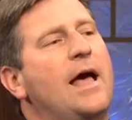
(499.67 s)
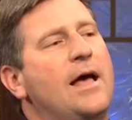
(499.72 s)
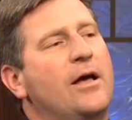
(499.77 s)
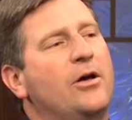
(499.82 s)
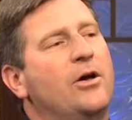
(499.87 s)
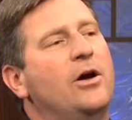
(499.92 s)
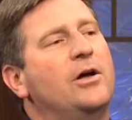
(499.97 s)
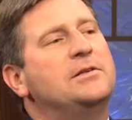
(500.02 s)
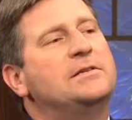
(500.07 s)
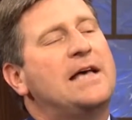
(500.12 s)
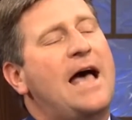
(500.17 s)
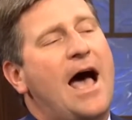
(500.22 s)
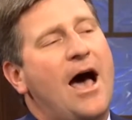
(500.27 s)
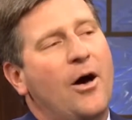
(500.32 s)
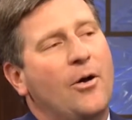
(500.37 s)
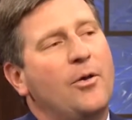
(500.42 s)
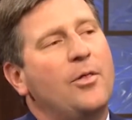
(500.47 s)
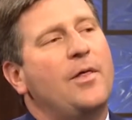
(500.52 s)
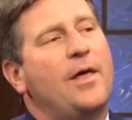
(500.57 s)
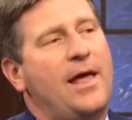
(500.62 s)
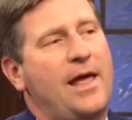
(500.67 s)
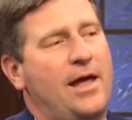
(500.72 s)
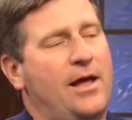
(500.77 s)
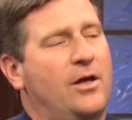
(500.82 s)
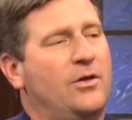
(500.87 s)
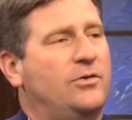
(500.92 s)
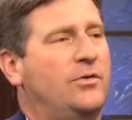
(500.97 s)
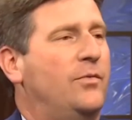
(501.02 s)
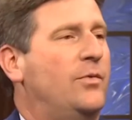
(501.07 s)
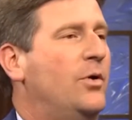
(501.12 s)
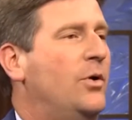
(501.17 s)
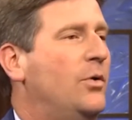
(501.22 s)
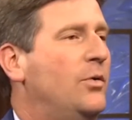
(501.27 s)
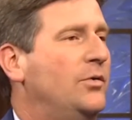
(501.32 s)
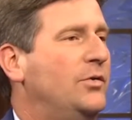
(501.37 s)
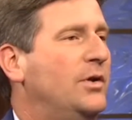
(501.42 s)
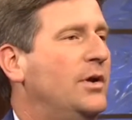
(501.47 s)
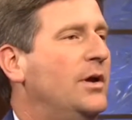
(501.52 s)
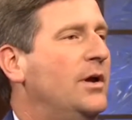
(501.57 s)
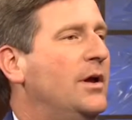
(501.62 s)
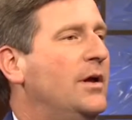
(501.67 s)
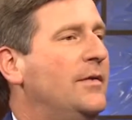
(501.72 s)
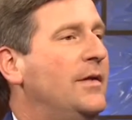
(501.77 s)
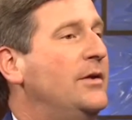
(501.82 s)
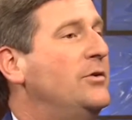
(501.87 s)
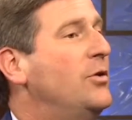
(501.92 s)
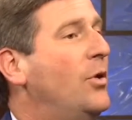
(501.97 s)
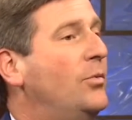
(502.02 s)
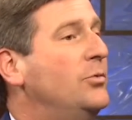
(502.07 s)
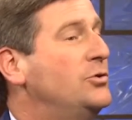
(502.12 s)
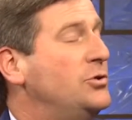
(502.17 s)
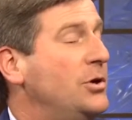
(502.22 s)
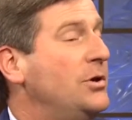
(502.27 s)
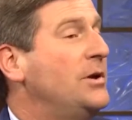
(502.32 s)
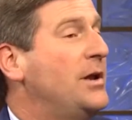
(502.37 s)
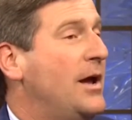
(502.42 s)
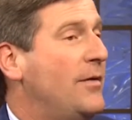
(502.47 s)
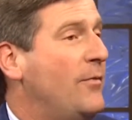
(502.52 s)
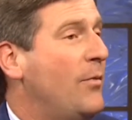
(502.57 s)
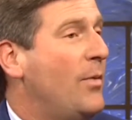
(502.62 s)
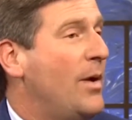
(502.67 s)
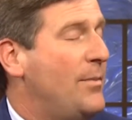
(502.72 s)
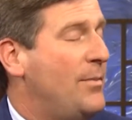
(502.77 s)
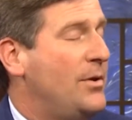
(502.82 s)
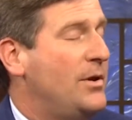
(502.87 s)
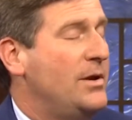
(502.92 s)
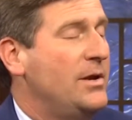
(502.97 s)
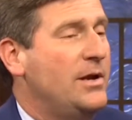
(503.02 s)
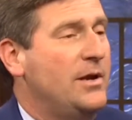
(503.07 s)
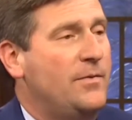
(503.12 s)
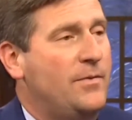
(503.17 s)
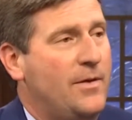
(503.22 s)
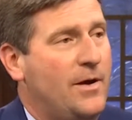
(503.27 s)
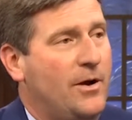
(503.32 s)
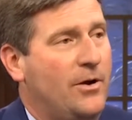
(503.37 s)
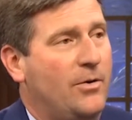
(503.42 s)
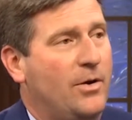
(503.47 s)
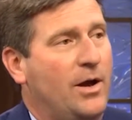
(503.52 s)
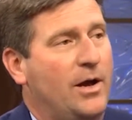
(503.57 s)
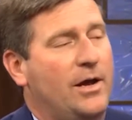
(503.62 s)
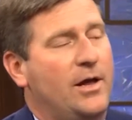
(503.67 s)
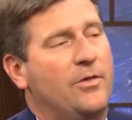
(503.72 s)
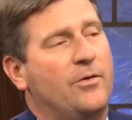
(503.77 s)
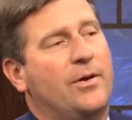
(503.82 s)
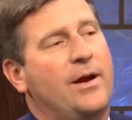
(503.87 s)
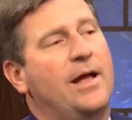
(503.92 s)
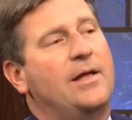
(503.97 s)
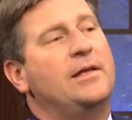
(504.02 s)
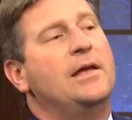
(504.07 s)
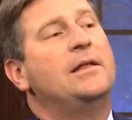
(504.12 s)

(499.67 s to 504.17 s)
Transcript: guns out of the hands of those that shouldn't have a weapon in their hand.